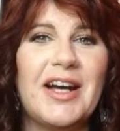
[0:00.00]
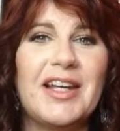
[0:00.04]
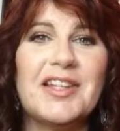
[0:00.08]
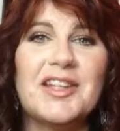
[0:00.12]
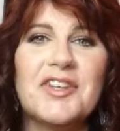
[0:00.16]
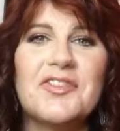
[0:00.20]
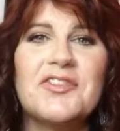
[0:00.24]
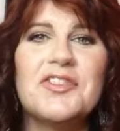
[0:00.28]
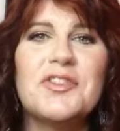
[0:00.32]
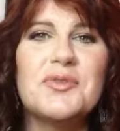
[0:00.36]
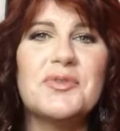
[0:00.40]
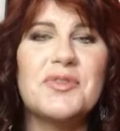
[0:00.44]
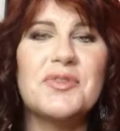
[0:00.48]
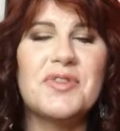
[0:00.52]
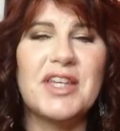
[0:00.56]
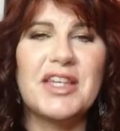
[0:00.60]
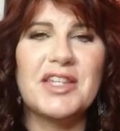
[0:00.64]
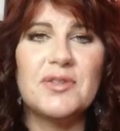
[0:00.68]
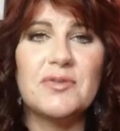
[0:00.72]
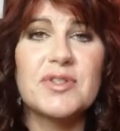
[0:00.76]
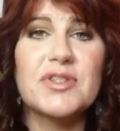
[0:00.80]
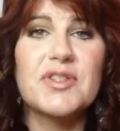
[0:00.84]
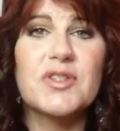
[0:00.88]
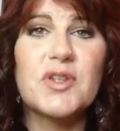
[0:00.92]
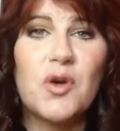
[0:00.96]
I love you.
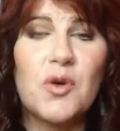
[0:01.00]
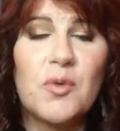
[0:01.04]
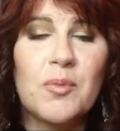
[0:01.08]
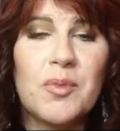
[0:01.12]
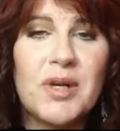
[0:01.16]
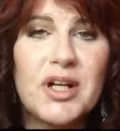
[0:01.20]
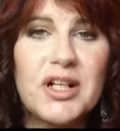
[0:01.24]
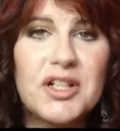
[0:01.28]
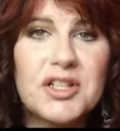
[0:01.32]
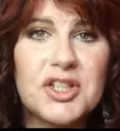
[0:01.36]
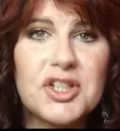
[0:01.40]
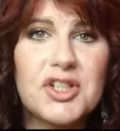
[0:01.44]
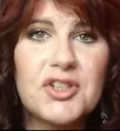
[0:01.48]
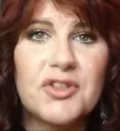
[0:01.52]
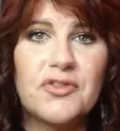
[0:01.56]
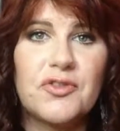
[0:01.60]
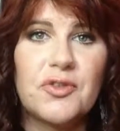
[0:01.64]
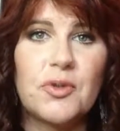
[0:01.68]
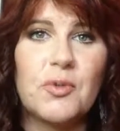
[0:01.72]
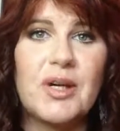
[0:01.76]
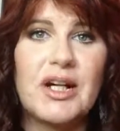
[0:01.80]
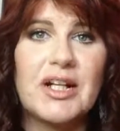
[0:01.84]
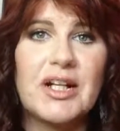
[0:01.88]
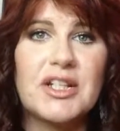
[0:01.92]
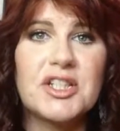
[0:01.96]
Thank you so much
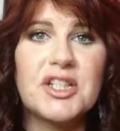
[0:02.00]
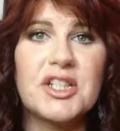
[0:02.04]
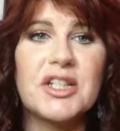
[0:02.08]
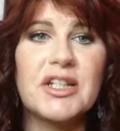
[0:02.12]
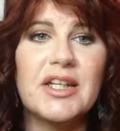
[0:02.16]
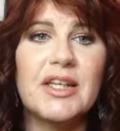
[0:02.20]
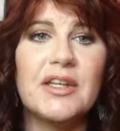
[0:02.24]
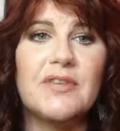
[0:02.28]
for watching.